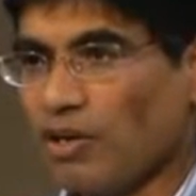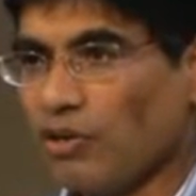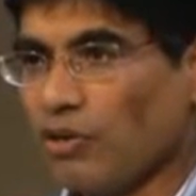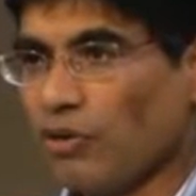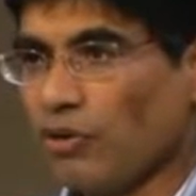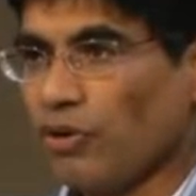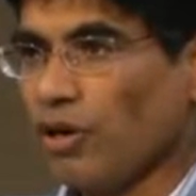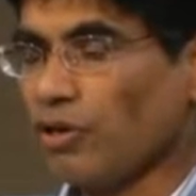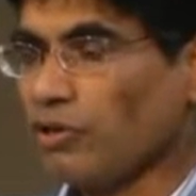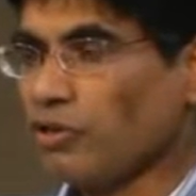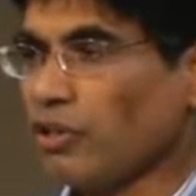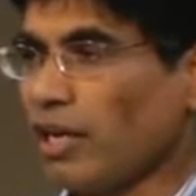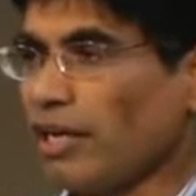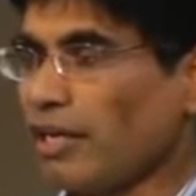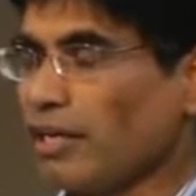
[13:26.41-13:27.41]
He's not
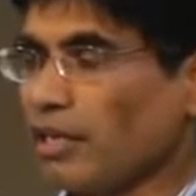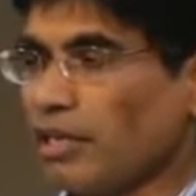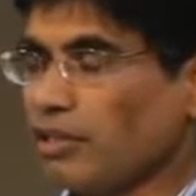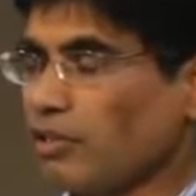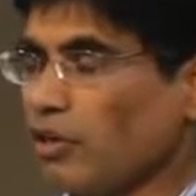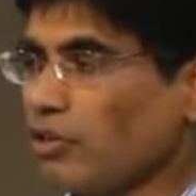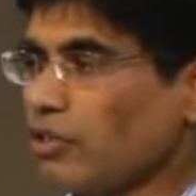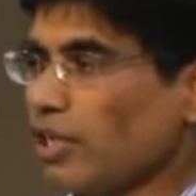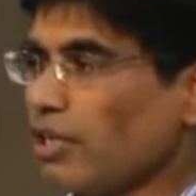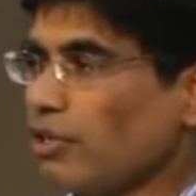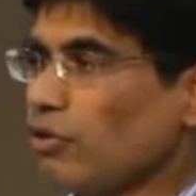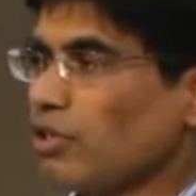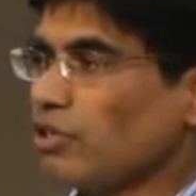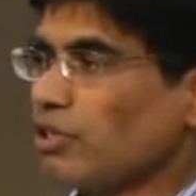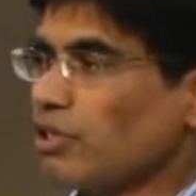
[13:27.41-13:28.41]
saying
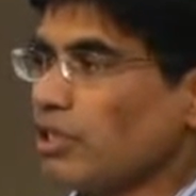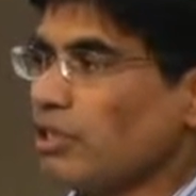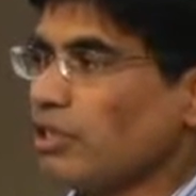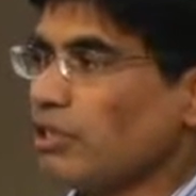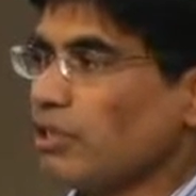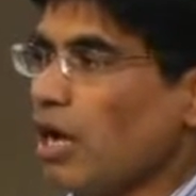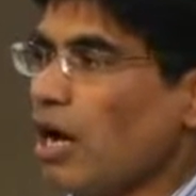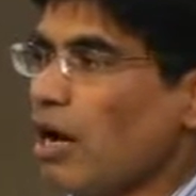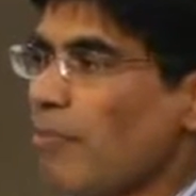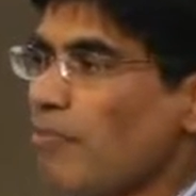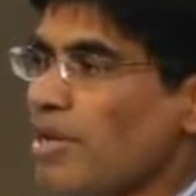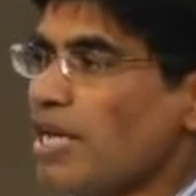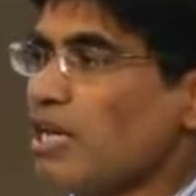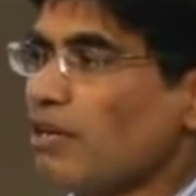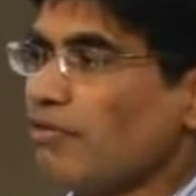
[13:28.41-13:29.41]
your sins are
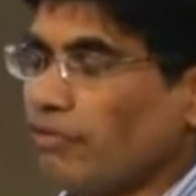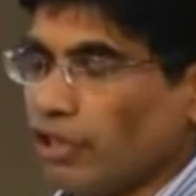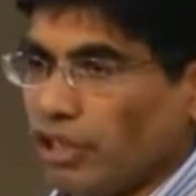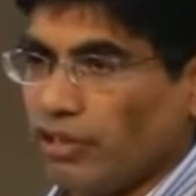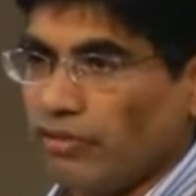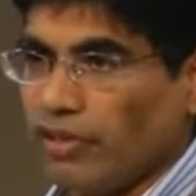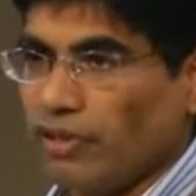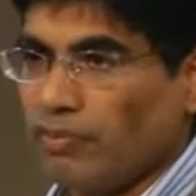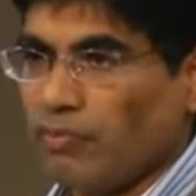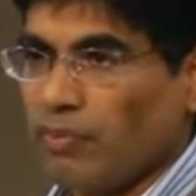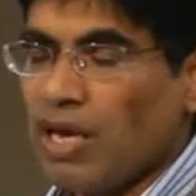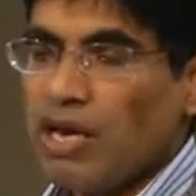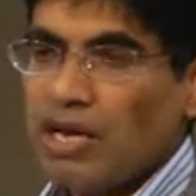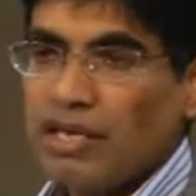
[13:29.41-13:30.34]
being forgiven.